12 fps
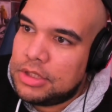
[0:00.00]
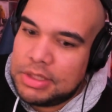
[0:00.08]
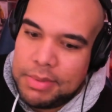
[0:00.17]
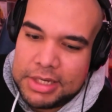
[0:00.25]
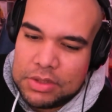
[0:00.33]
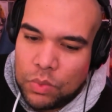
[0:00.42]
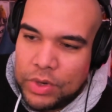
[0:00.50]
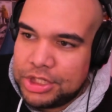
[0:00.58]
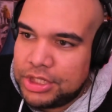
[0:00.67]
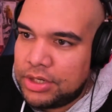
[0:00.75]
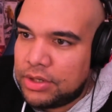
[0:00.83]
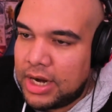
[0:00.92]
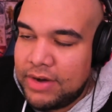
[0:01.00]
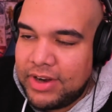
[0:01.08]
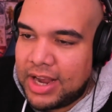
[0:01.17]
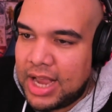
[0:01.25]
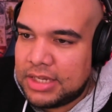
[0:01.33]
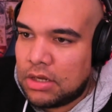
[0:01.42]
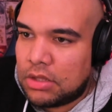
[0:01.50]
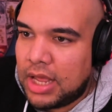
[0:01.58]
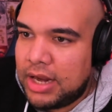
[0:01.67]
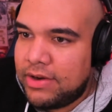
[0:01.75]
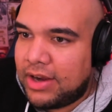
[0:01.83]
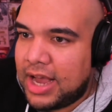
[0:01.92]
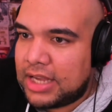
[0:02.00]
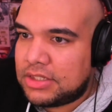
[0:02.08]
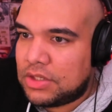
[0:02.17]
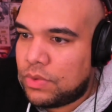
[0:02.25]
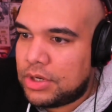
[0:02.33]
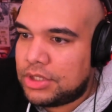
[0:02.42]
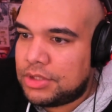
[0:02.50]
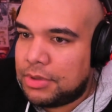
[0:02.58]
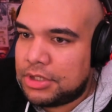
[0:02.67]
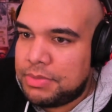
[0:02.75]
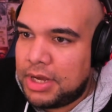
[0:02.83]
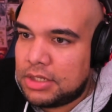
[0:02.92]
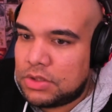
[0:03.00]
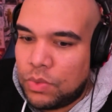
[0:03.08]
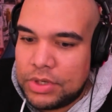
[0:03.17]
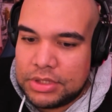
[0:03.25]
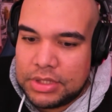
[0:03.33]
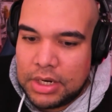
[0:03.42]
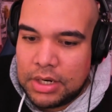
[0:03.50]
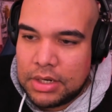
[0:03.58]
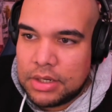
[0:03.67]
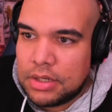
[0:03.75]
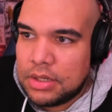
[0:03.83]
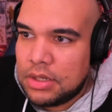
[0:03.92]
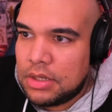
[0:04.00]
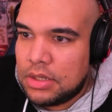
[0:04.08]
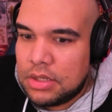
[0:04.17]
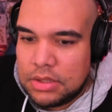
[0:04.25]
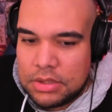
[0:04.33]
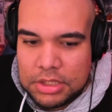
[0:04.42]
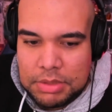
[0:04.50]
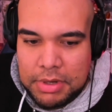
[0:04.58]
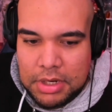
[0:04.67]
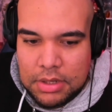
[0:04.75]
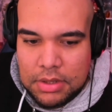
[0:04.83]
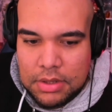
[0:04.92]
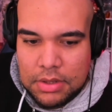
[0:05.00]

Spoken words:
She makes a wish here. I didn't even catch the wish, but she makes a wish there. You make it?